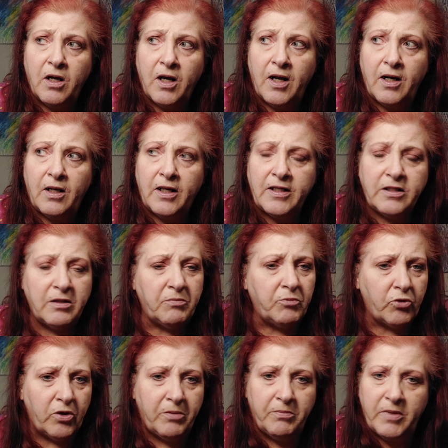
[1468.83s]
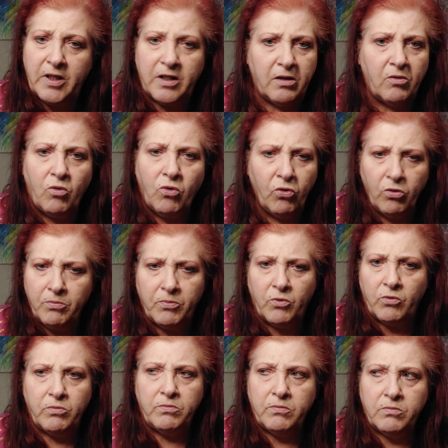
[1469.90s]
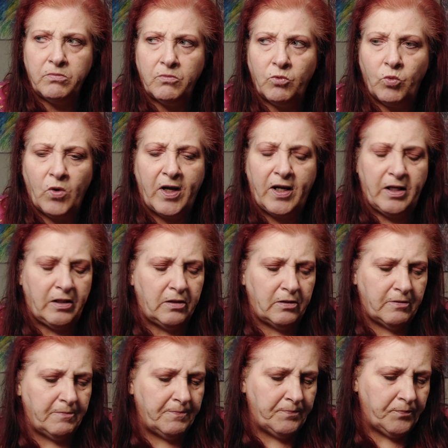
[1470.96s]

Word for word: and let them treat me in horrible ways.